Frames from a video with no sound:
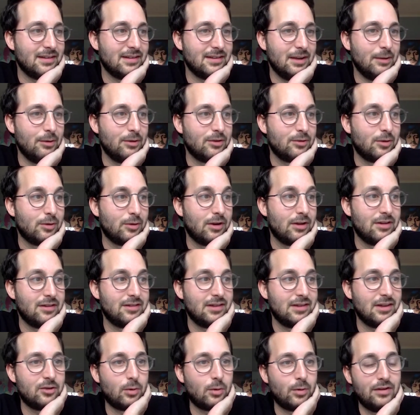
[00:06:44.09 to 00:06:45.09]
it was one of these
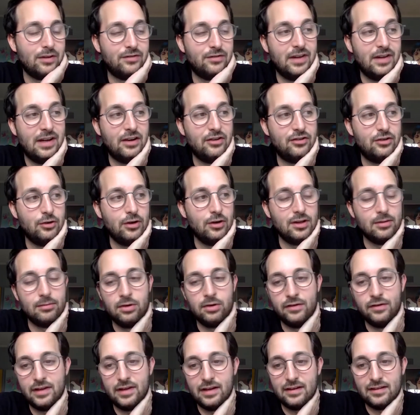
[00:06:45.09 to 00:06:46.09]
things where we finished shooting the
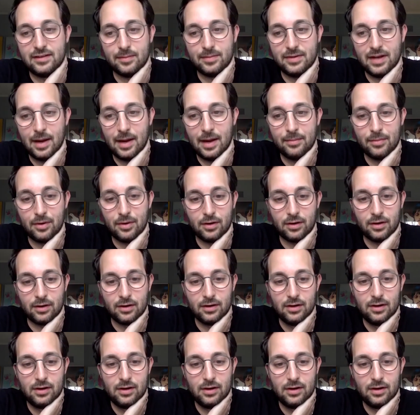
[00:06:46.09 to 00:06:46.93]
movie in September,